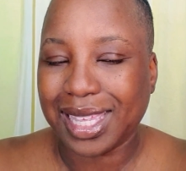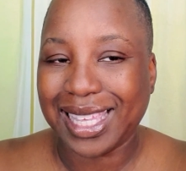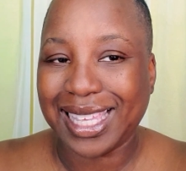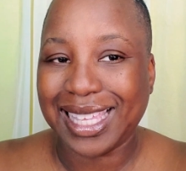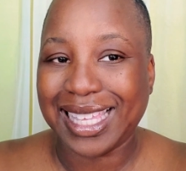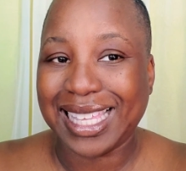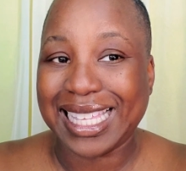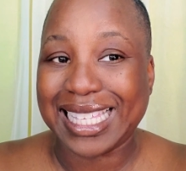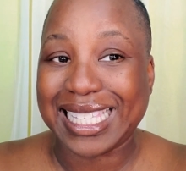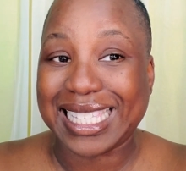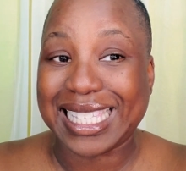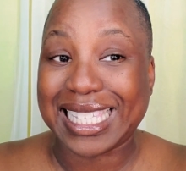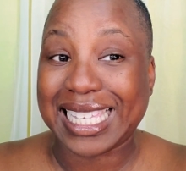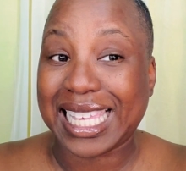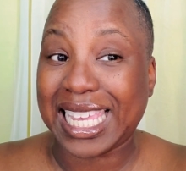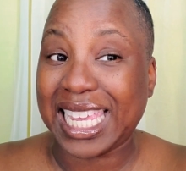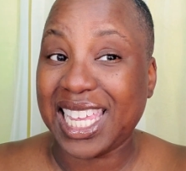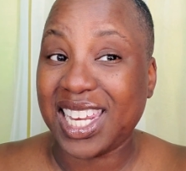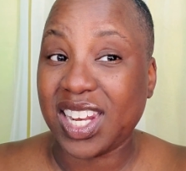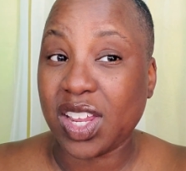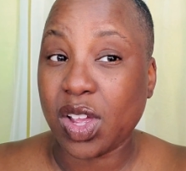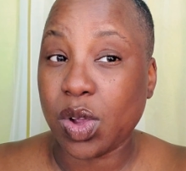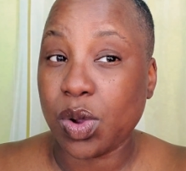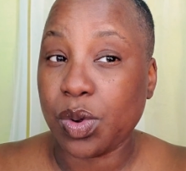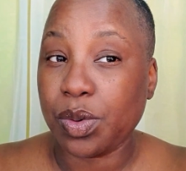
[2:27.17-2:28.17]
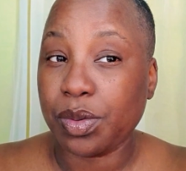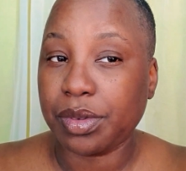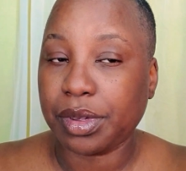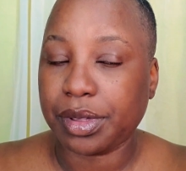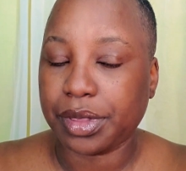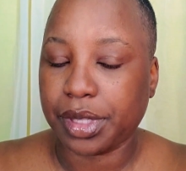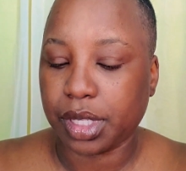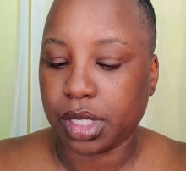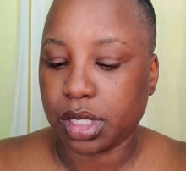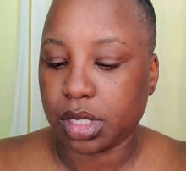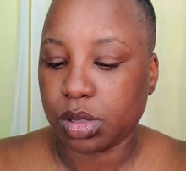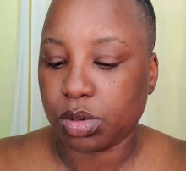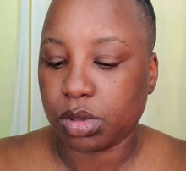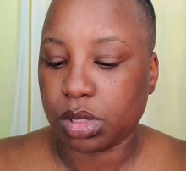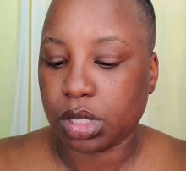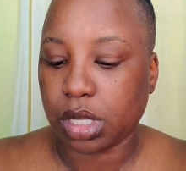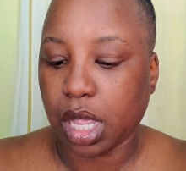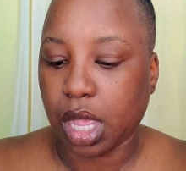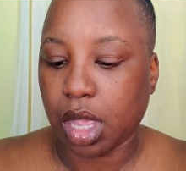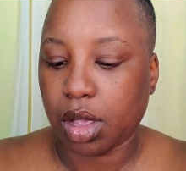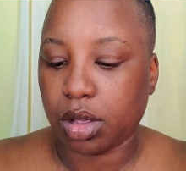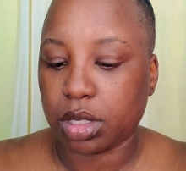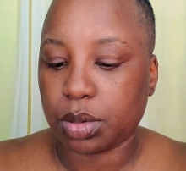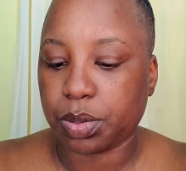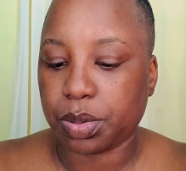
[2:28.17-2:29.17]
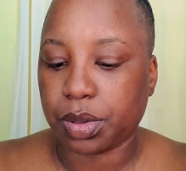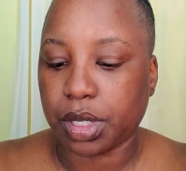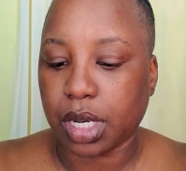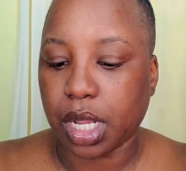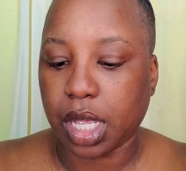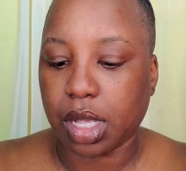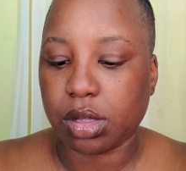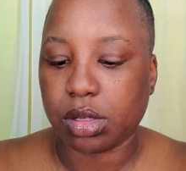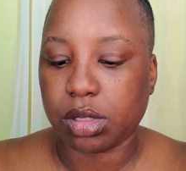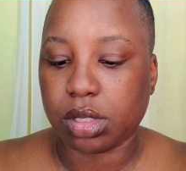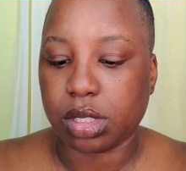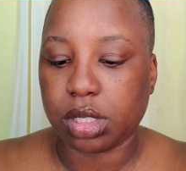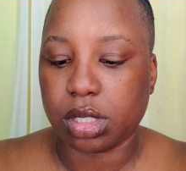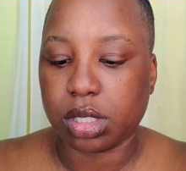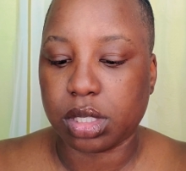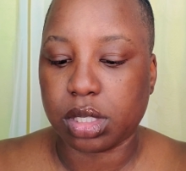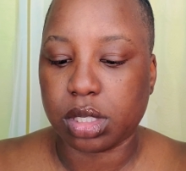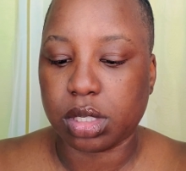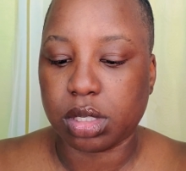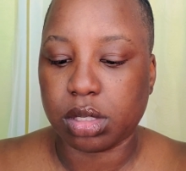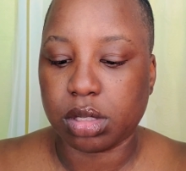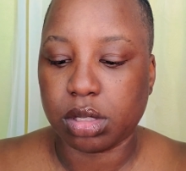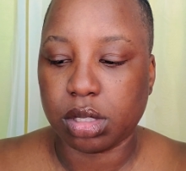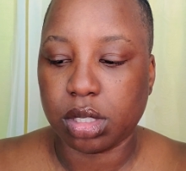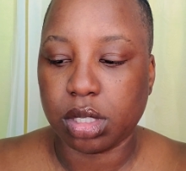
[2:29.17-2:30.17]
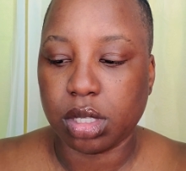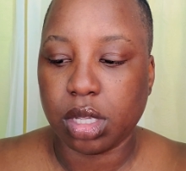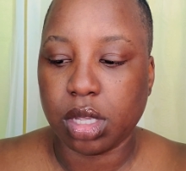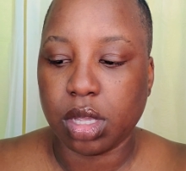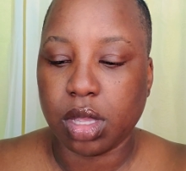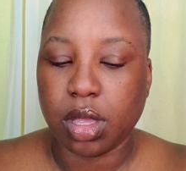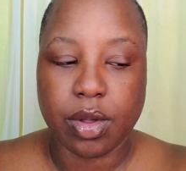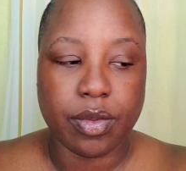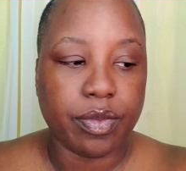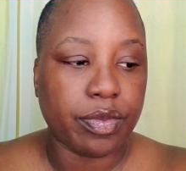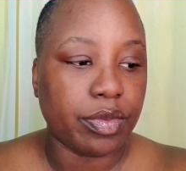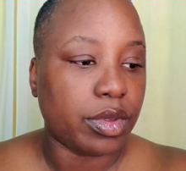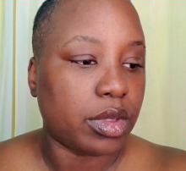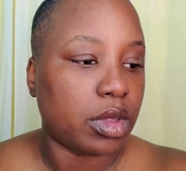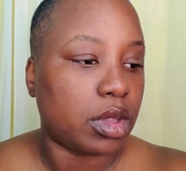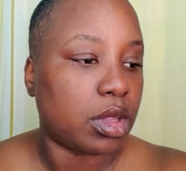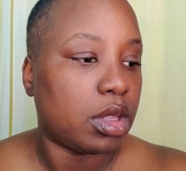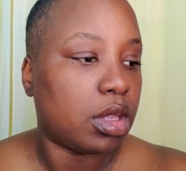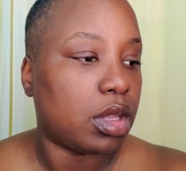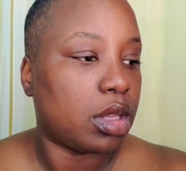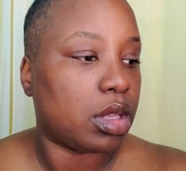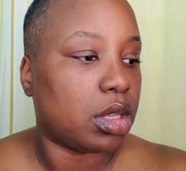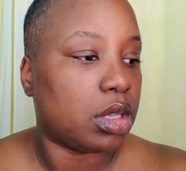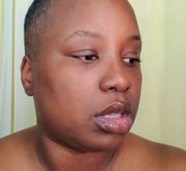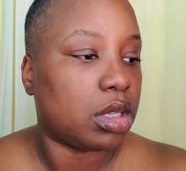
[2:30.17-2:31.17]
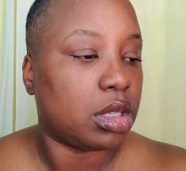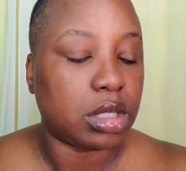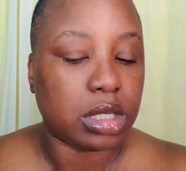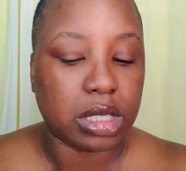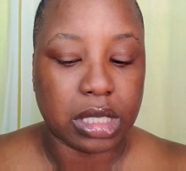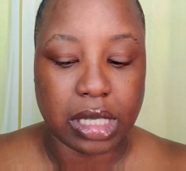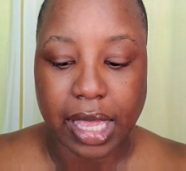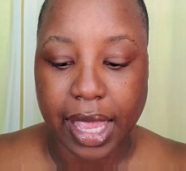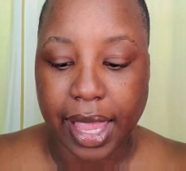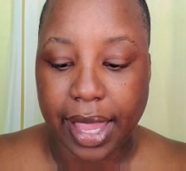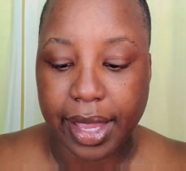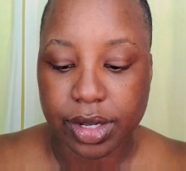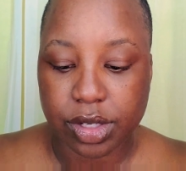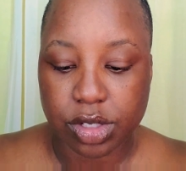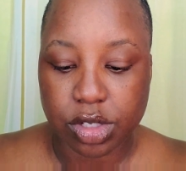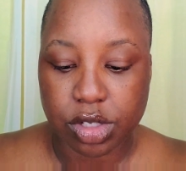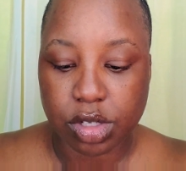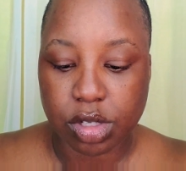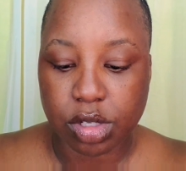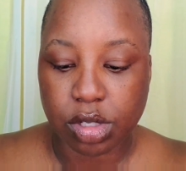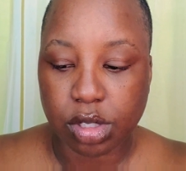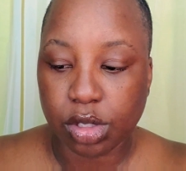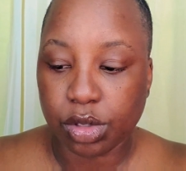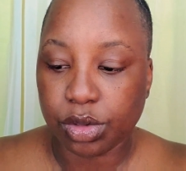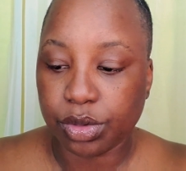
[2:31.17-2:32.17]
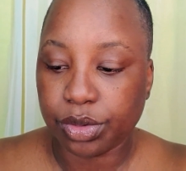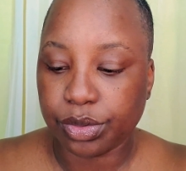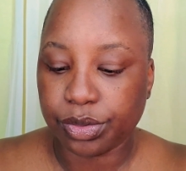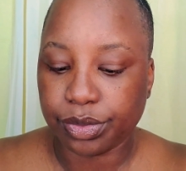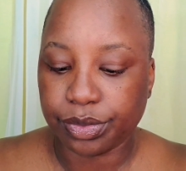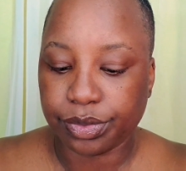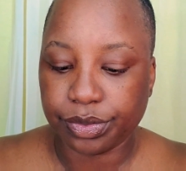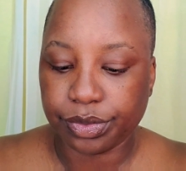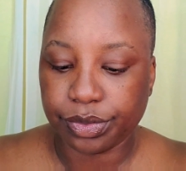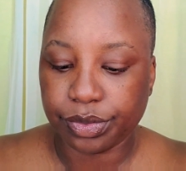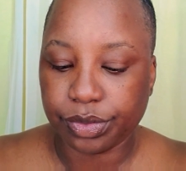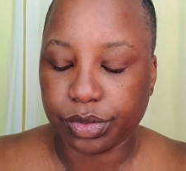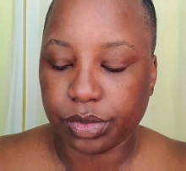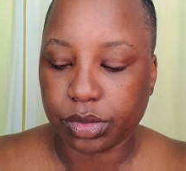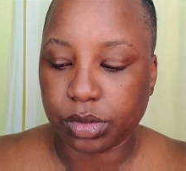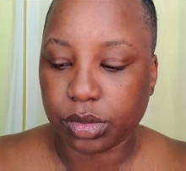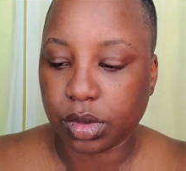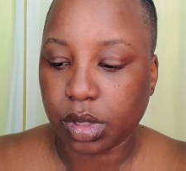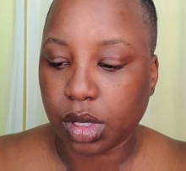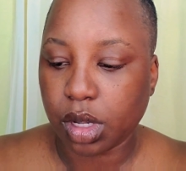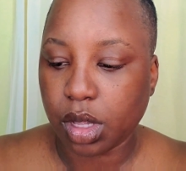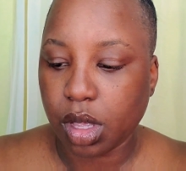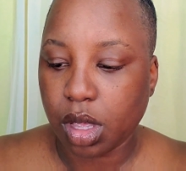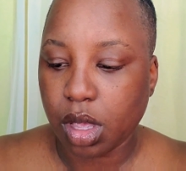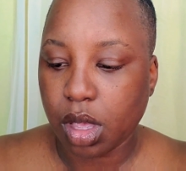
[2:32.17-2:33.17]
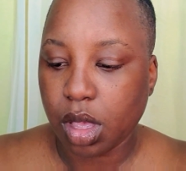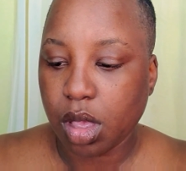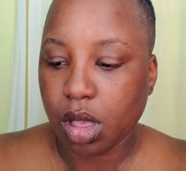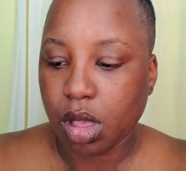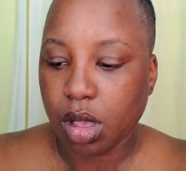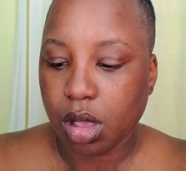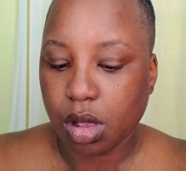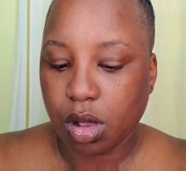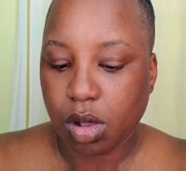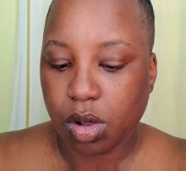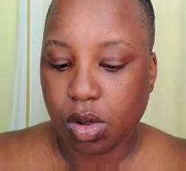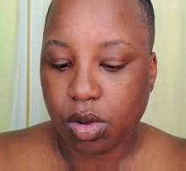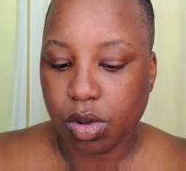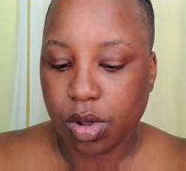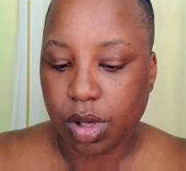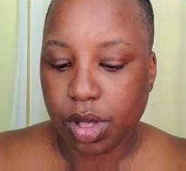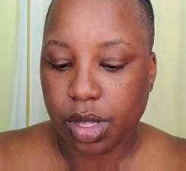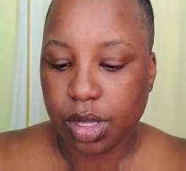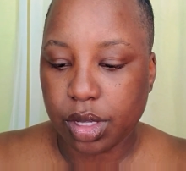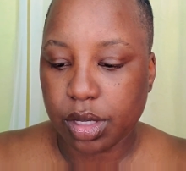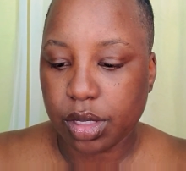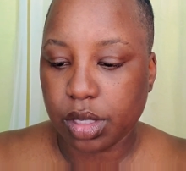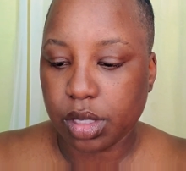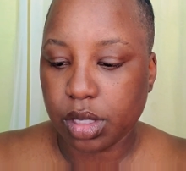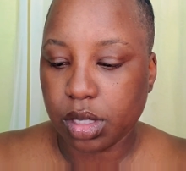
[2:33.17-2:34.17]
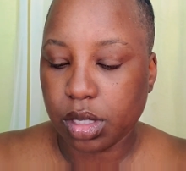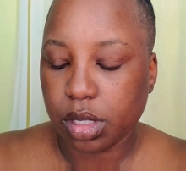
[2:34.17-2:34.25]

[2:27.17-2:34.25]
Esqido, I think it's how it's pronounced, lash glue on